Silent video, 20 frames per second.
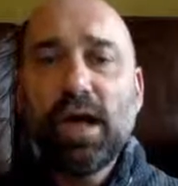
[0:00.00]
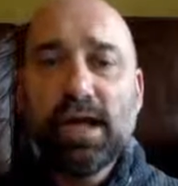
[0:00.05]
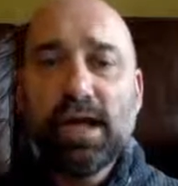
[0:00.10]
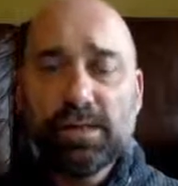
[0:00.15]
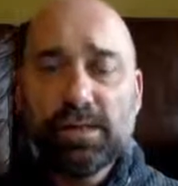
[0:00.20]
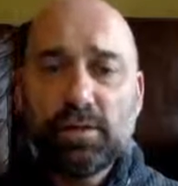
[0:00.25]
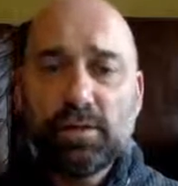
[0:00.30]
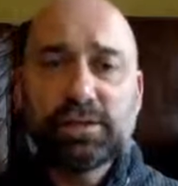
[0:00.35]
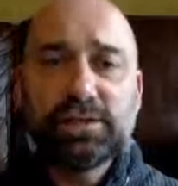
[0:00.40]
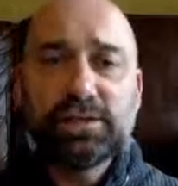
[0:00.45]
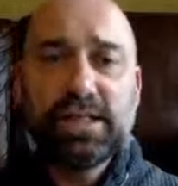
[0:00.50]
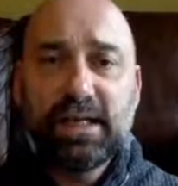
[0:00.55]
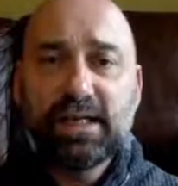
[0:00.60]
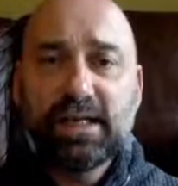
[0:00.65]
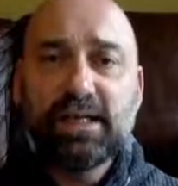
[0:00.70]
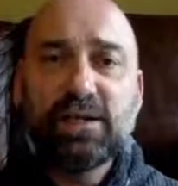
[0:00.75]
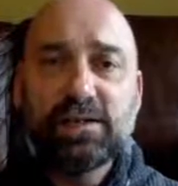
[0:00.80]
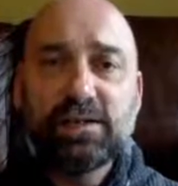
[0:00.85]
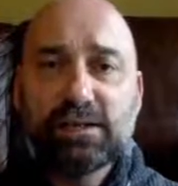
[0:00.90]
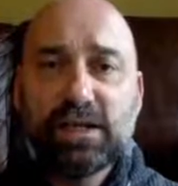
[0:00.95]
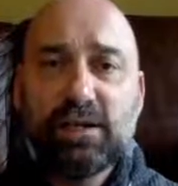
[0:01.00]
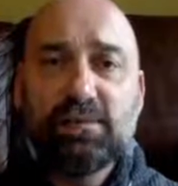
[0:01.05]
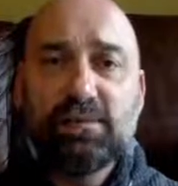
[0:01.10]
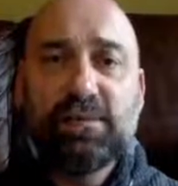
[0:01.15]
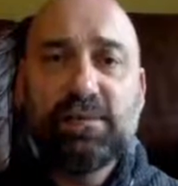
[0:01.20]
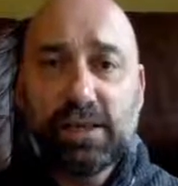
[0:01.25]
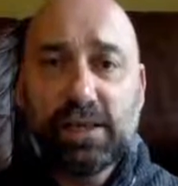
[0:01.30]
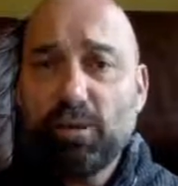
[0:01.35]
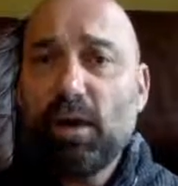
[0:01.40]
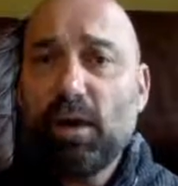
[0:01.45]
and you're telling
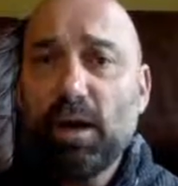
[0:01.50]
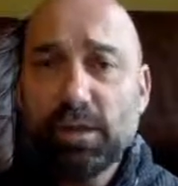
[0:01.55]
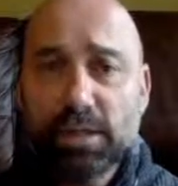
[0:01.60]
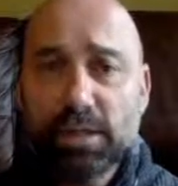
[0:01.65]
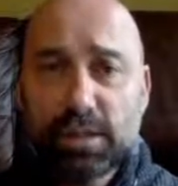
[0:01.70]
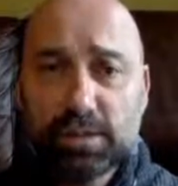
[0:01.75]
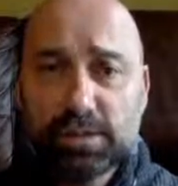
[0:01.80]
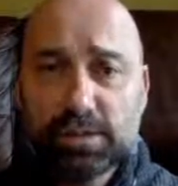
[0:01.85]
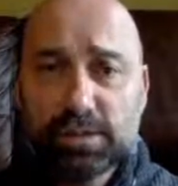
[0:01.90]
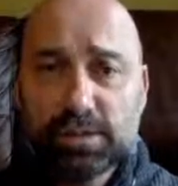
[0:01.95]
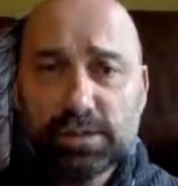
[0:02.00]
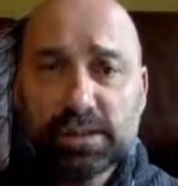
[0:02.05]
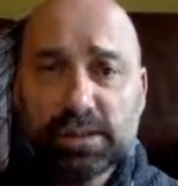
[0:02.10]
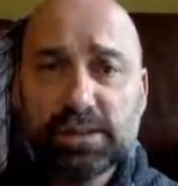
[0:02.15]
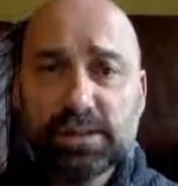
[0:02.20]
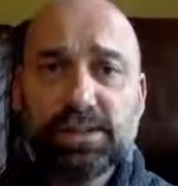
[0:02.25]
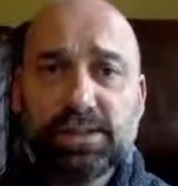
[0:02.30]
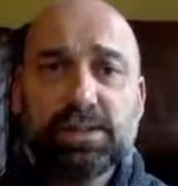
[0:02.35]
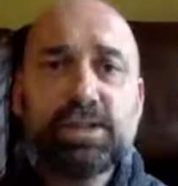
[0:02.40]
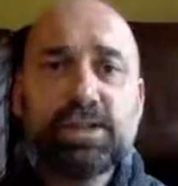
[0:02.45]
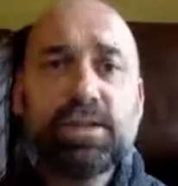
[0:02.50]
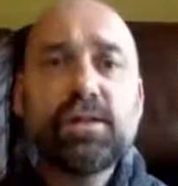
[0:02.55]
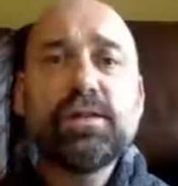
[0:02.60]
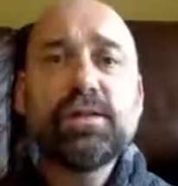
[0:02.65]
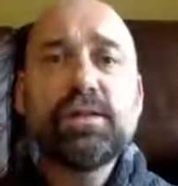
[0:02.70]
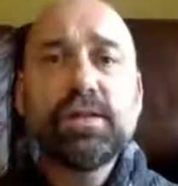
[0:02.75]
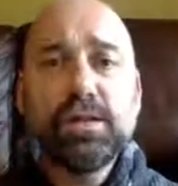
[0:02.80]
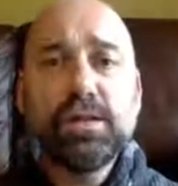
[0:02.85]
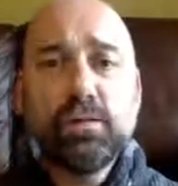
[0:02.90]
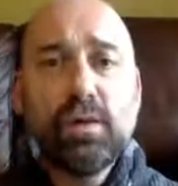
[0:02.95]
yourself that you are useless,
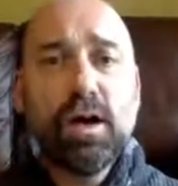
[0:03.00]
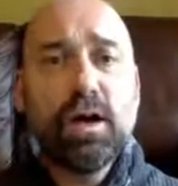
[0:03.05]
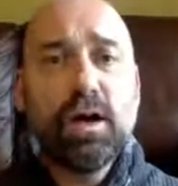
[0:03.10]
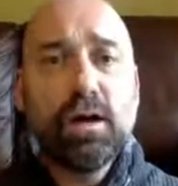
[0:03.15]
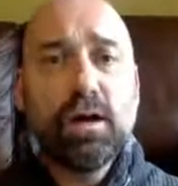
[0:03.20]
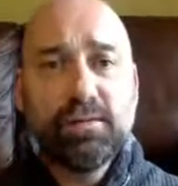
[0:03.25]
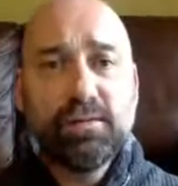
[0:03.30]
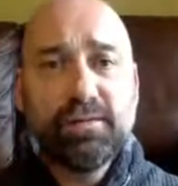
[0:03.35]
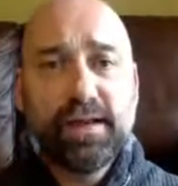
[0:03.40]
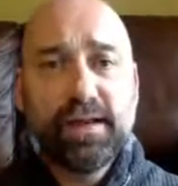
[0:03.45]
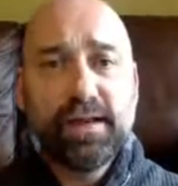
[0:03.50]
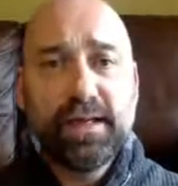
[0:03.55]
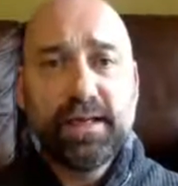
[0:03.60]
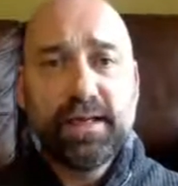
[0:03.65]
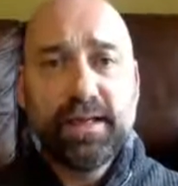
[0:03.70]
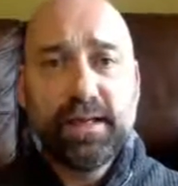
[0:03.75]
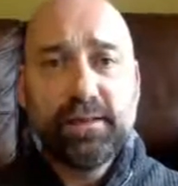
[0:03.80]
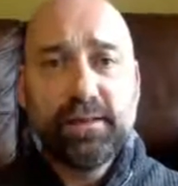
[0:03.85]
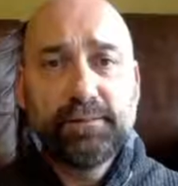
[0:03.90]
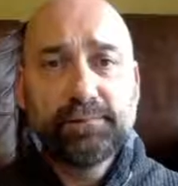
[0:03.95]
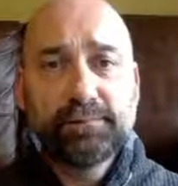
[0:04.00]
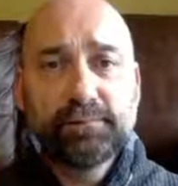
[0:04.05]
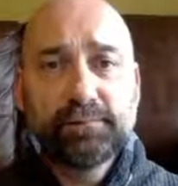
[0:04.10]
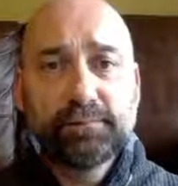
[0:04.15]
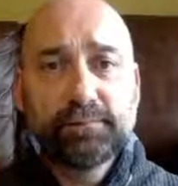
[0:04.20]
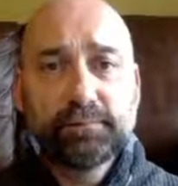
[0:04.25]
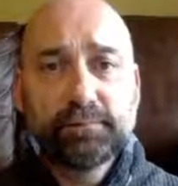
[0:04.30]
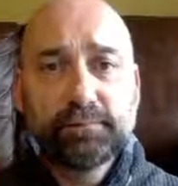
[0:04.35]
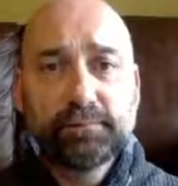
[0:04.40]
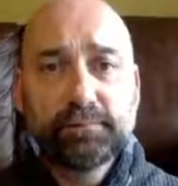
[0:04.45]
that you are a failure. Yeah.